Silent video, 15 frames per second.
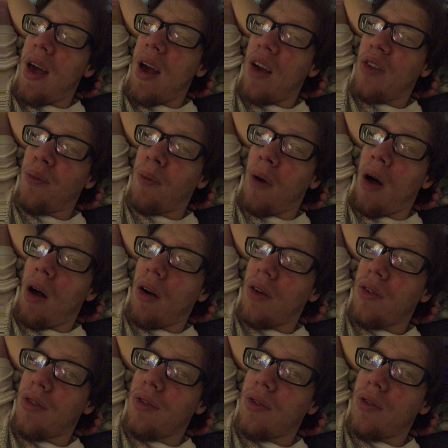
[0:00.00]

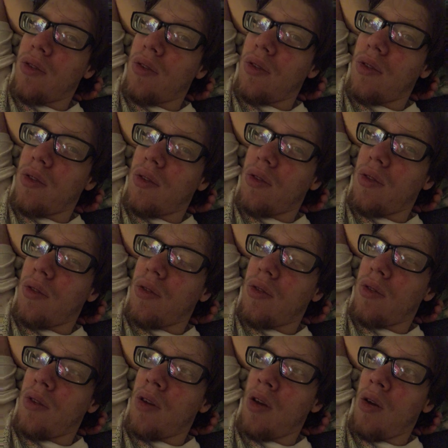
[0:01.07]
Xbox
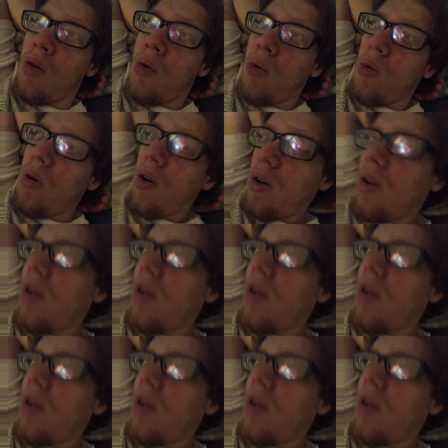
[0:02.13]
to